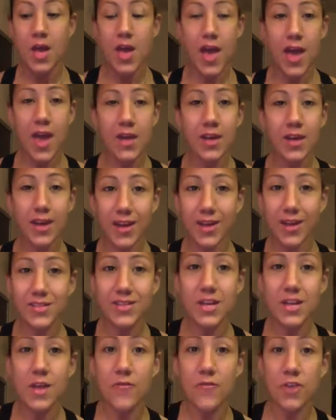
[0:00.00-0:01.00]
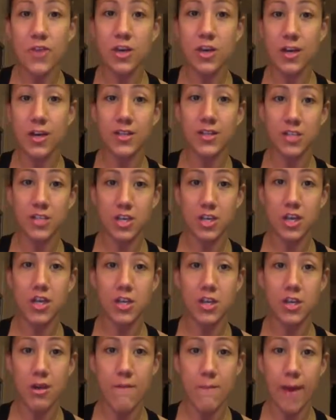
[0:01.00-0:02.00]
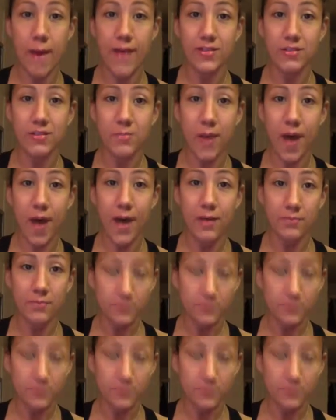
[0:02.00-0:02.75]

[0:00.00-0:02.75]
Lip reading: And like I said, if you're going to cheat, your best bet